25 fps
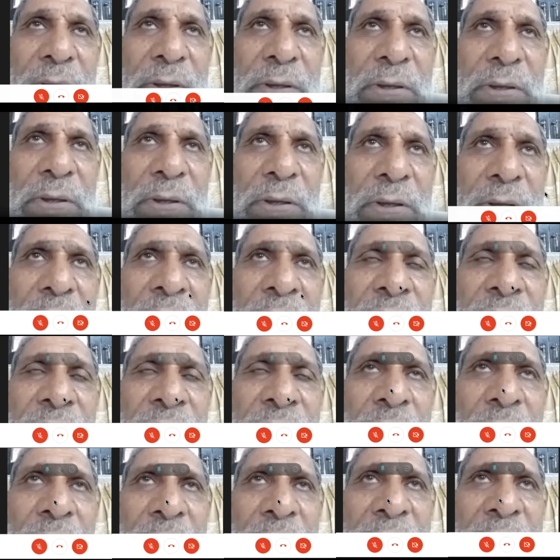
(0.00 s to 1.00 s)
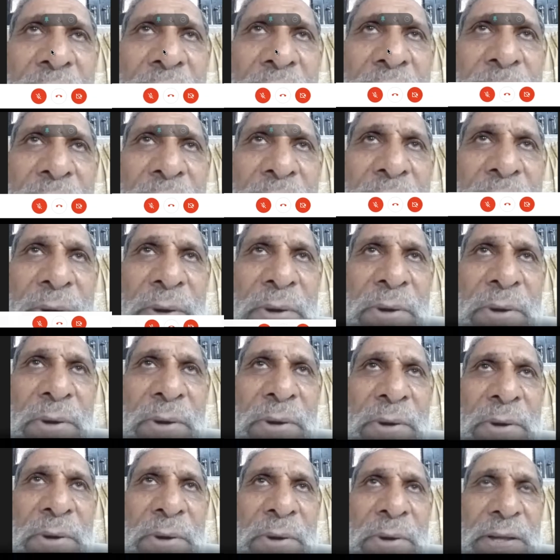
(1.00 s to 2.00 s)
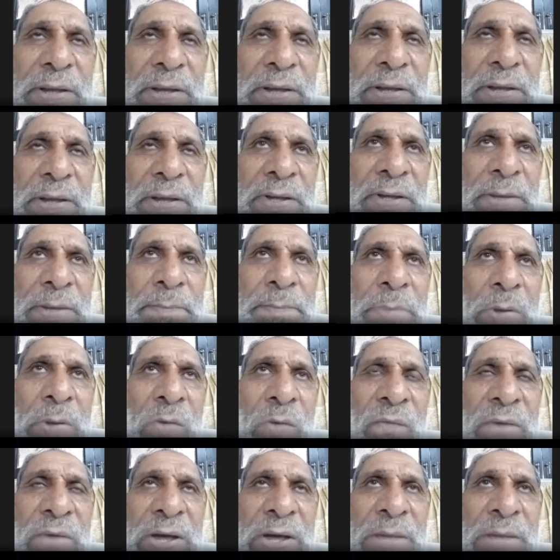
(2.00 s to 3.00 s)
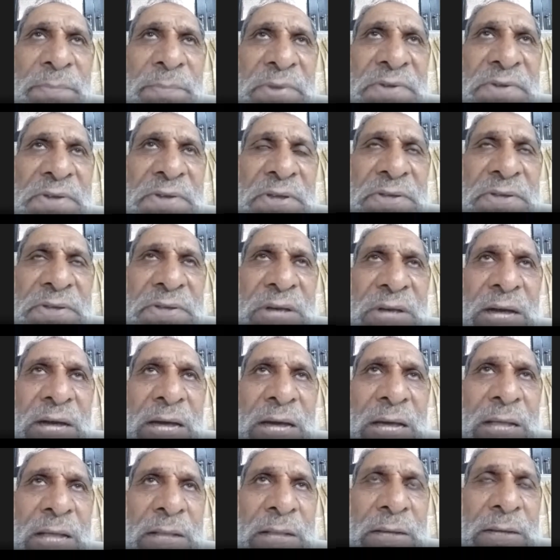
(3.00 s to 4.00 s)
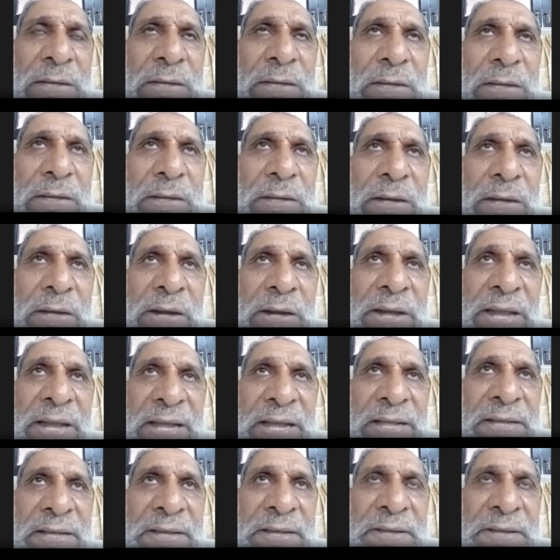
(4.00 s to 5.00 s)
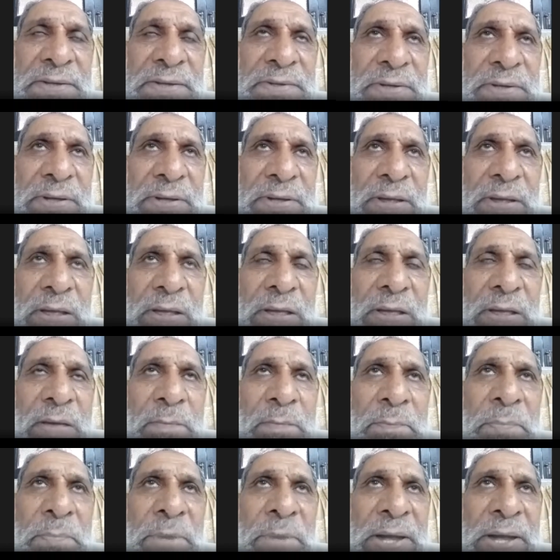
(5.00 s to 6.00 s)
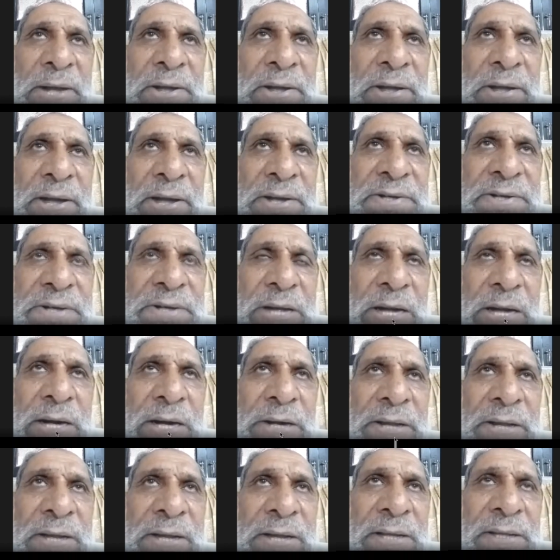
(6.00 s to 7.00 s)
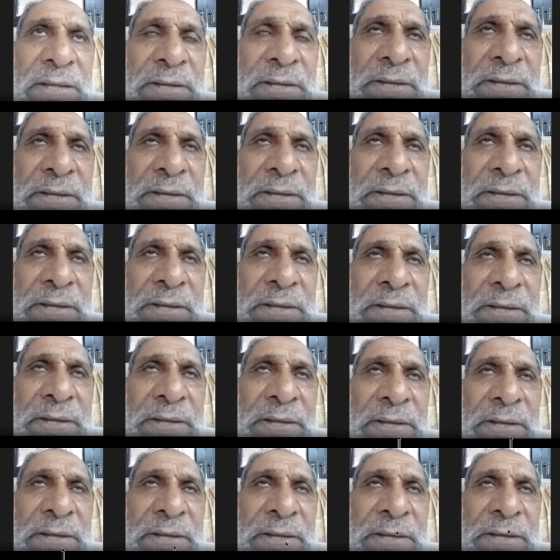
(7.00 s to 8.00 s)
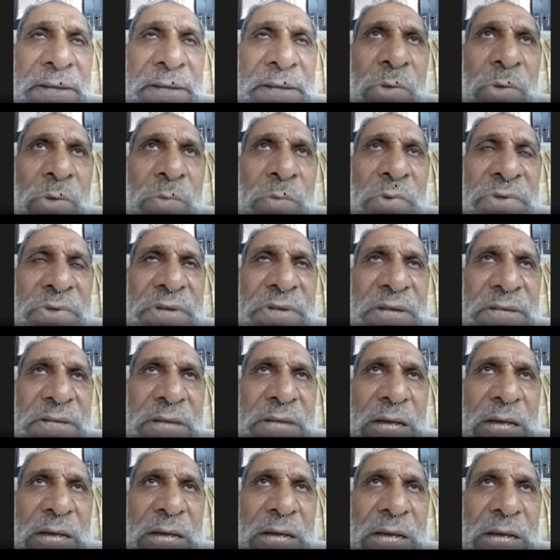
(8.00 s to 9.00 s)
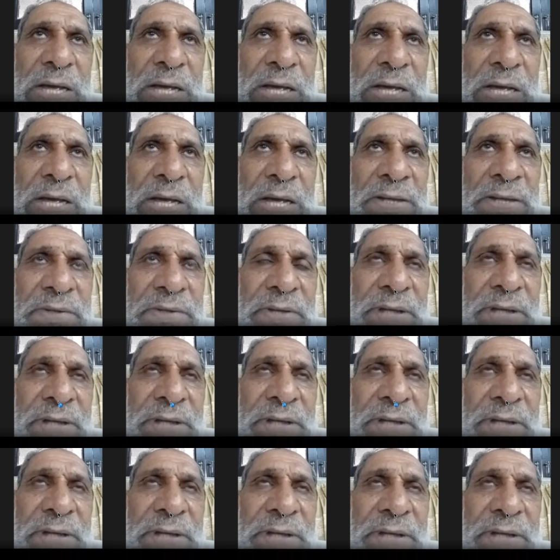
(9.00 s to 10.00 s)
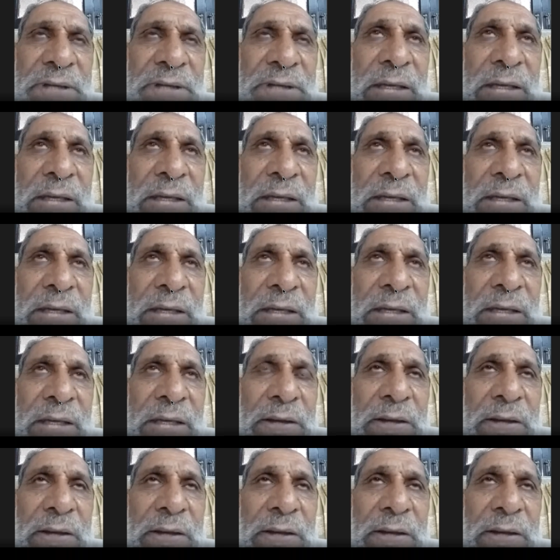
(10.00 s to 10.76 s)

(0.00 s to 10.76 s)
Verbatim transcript: if you look at blood CP, the number of RBCs are decreased, platelets are decreased, WBCs are decreased, and